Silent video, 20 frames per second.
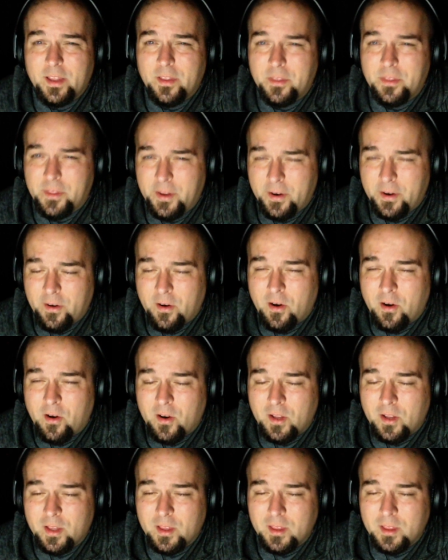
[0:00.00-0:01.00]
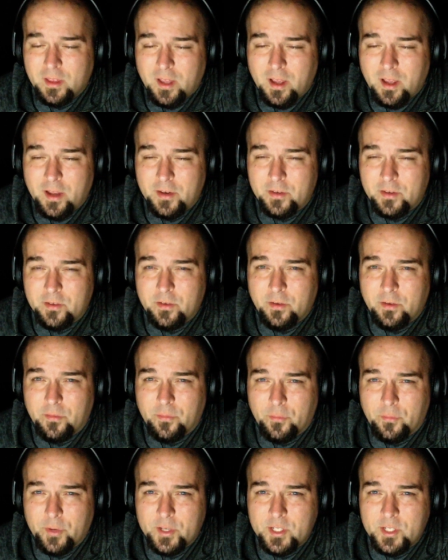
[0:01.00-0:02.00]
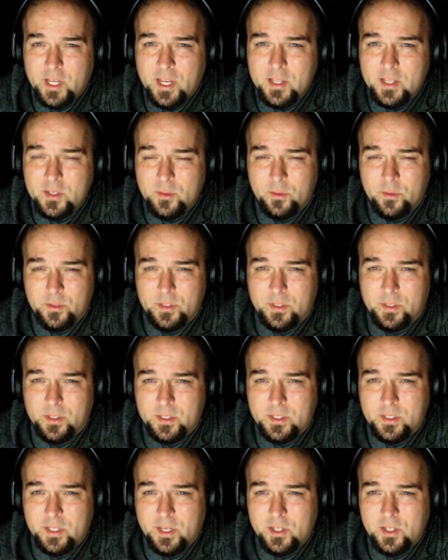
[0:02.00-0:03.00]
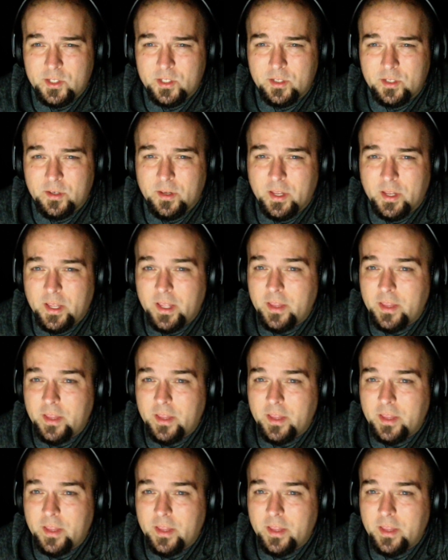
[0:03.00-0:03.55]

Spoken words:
There are a lot of rich assholes in this nation.